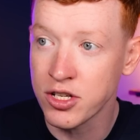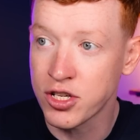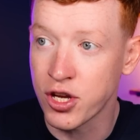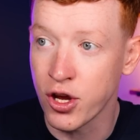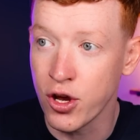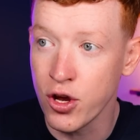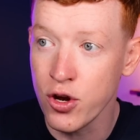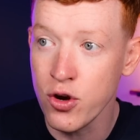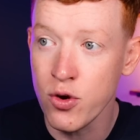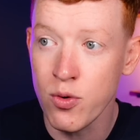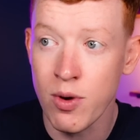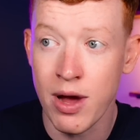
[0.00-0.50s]

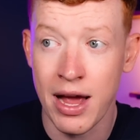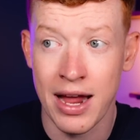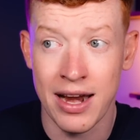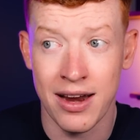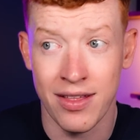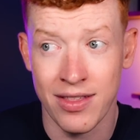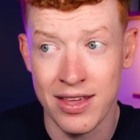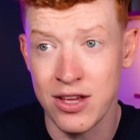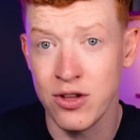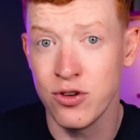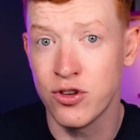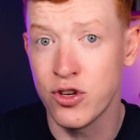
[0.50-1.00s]
too, and I
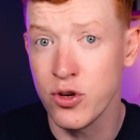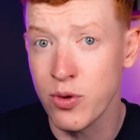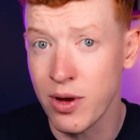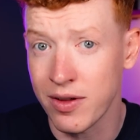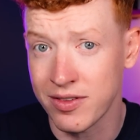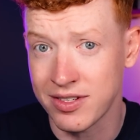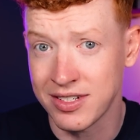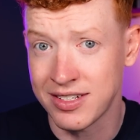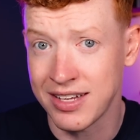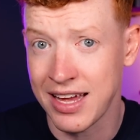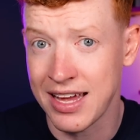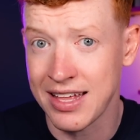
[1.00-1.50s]
think you do have
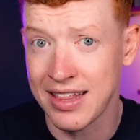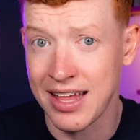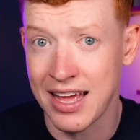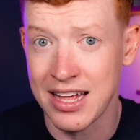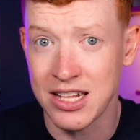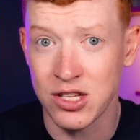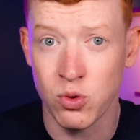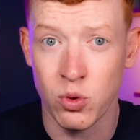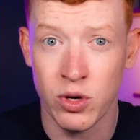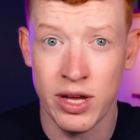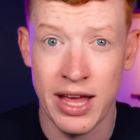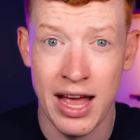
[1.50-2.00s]
to take that
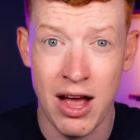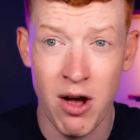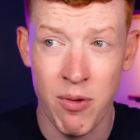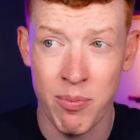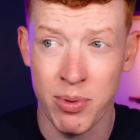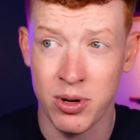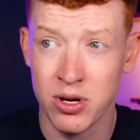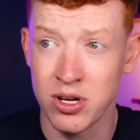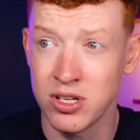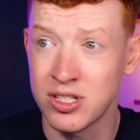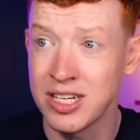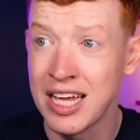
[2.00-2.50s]
into account
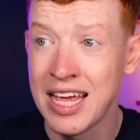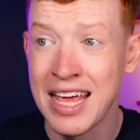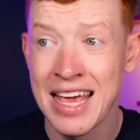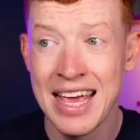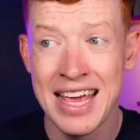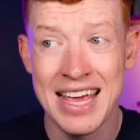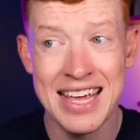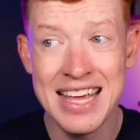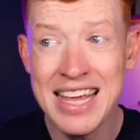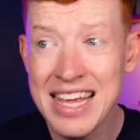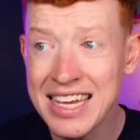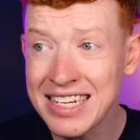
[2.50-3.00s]
because
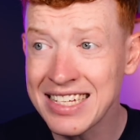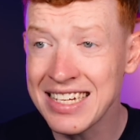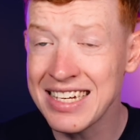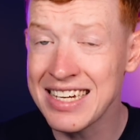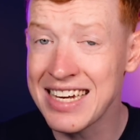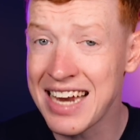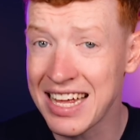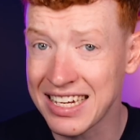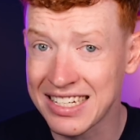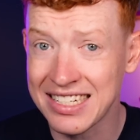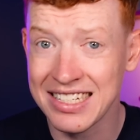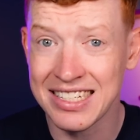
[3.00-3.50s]
he isn't
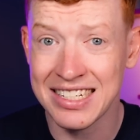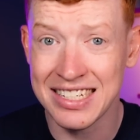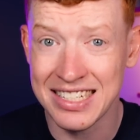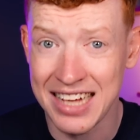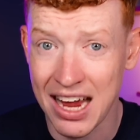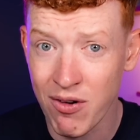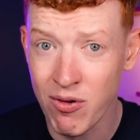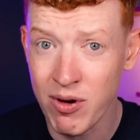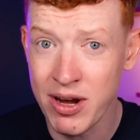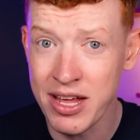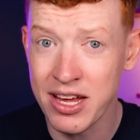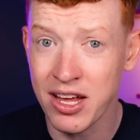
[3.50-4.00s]

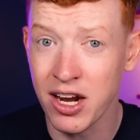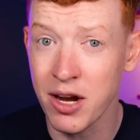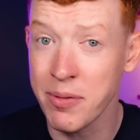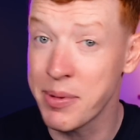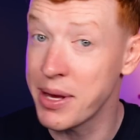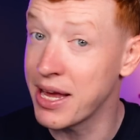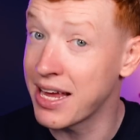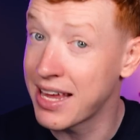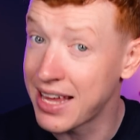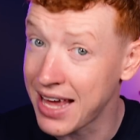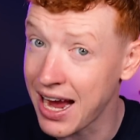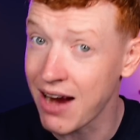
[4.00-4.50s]
necessarily going to be
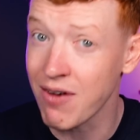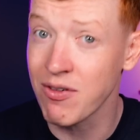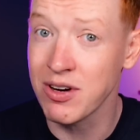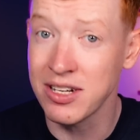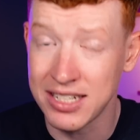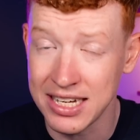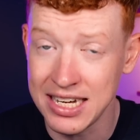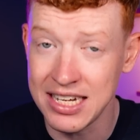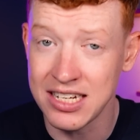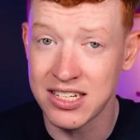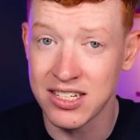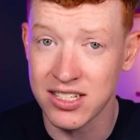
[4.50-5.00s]
a
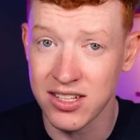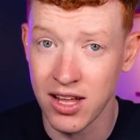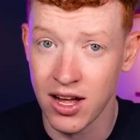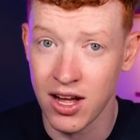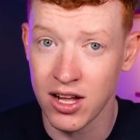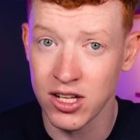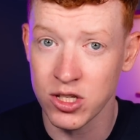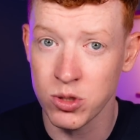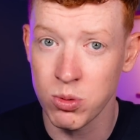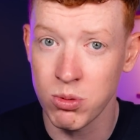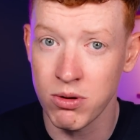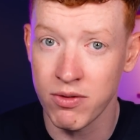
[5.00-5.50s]
guaranteed
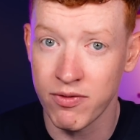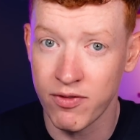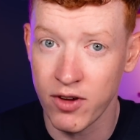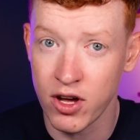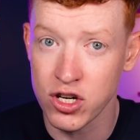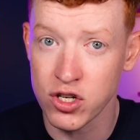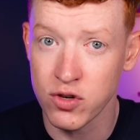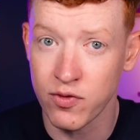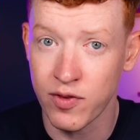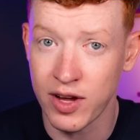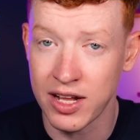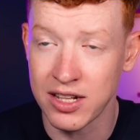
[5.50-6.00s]
starter with
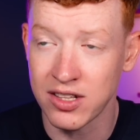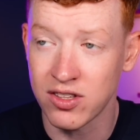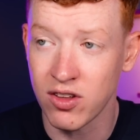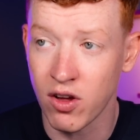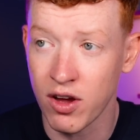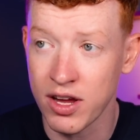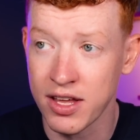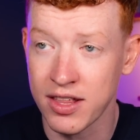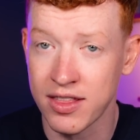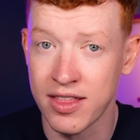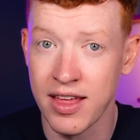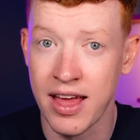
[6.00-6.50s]
Virgil van
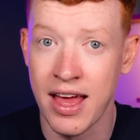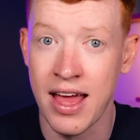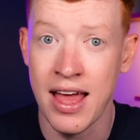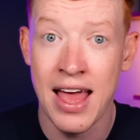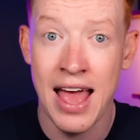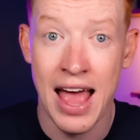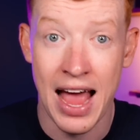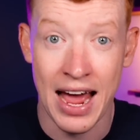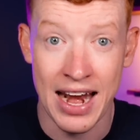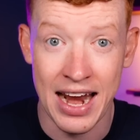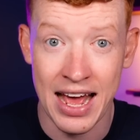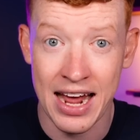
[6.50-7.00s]
Dijk there,
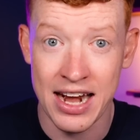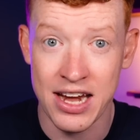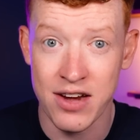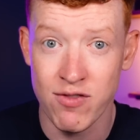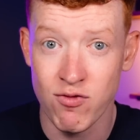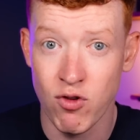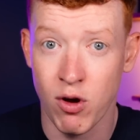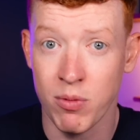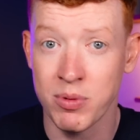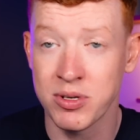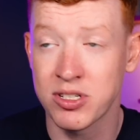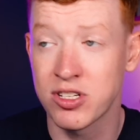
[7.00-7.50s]
and Andy
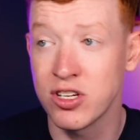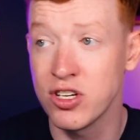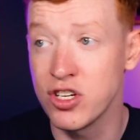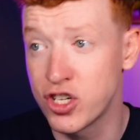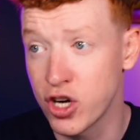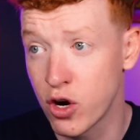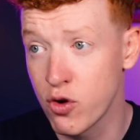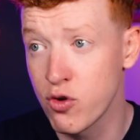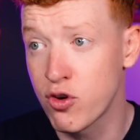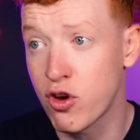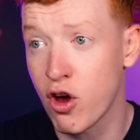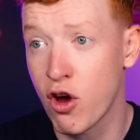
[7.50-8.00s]
Robertson,
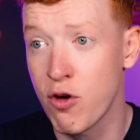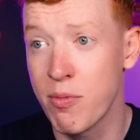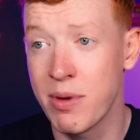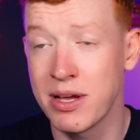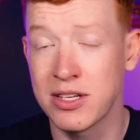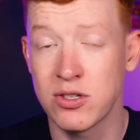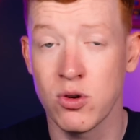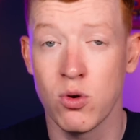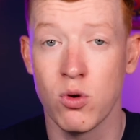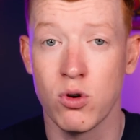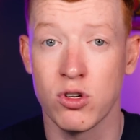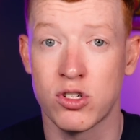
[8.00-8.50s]
Joe
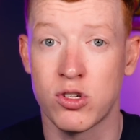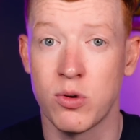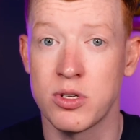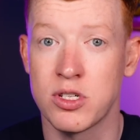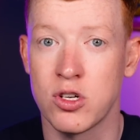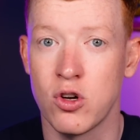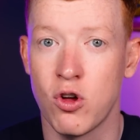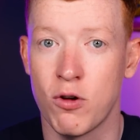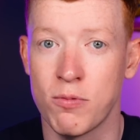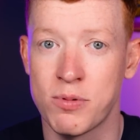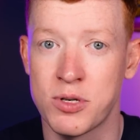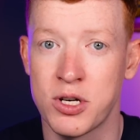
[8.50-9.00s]
Gomez also as
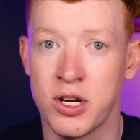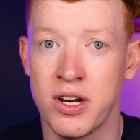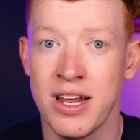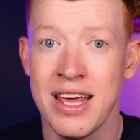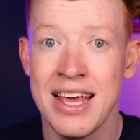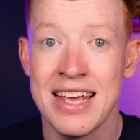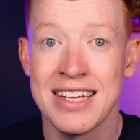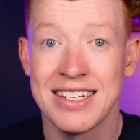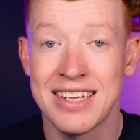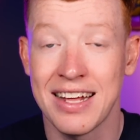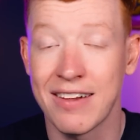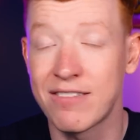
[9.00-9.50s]
an option.
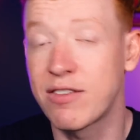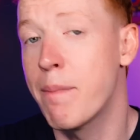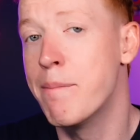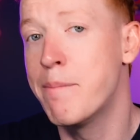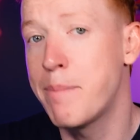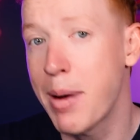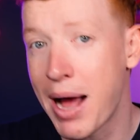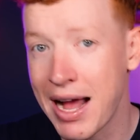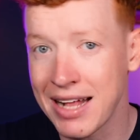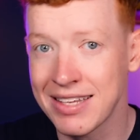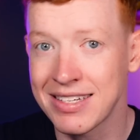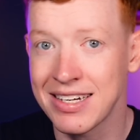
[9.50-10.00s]
He's going to have to
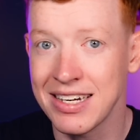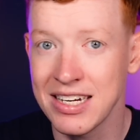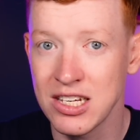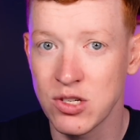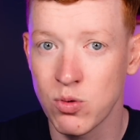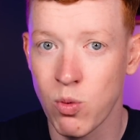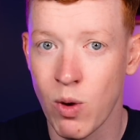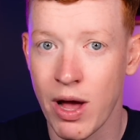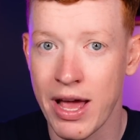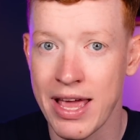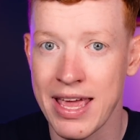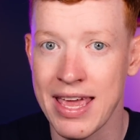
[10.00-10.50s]
battle his
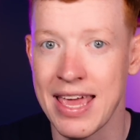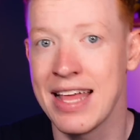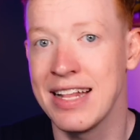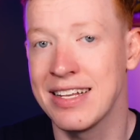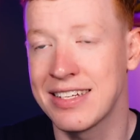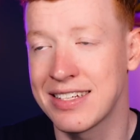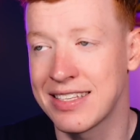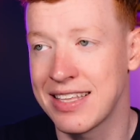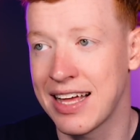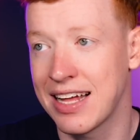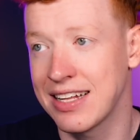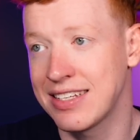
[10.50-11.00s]
way
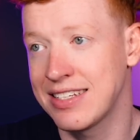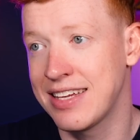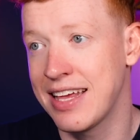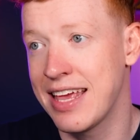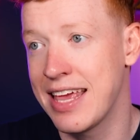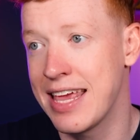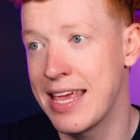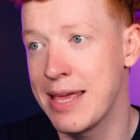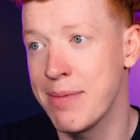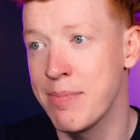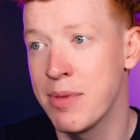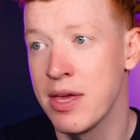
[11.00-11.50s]
into that
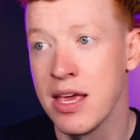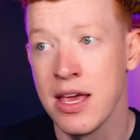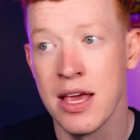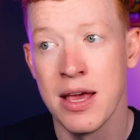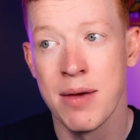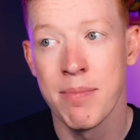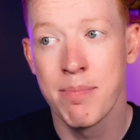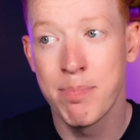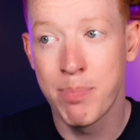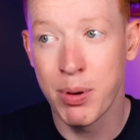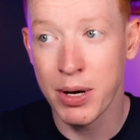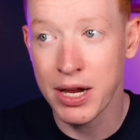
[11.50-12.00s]
team,
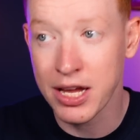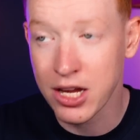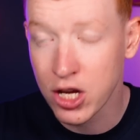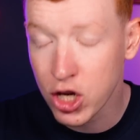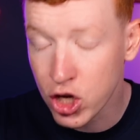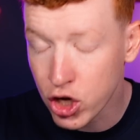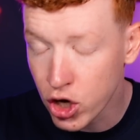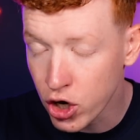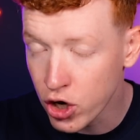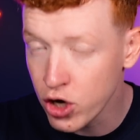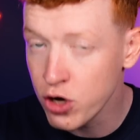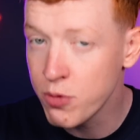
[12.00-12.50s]
but it
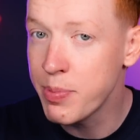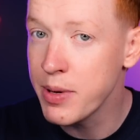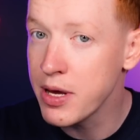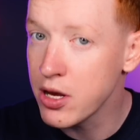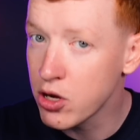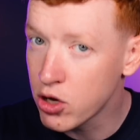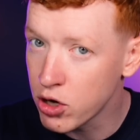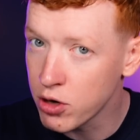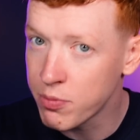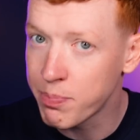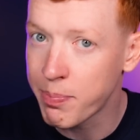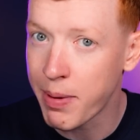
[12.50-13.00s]
could be a
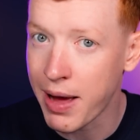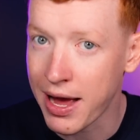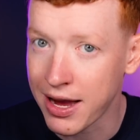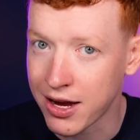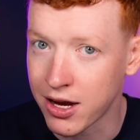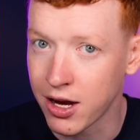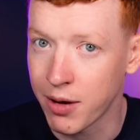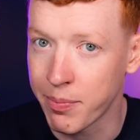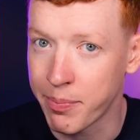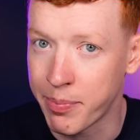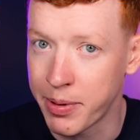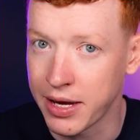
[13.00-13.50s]
good
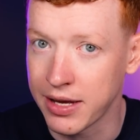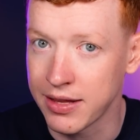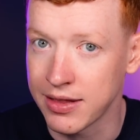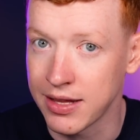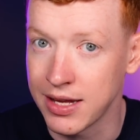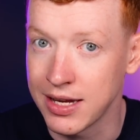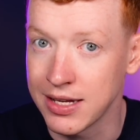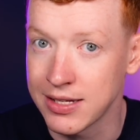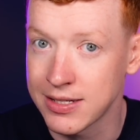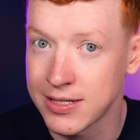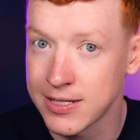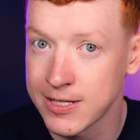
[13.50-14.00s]
backup pick,
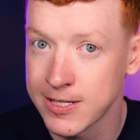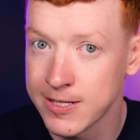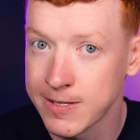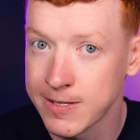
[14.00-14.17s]
this.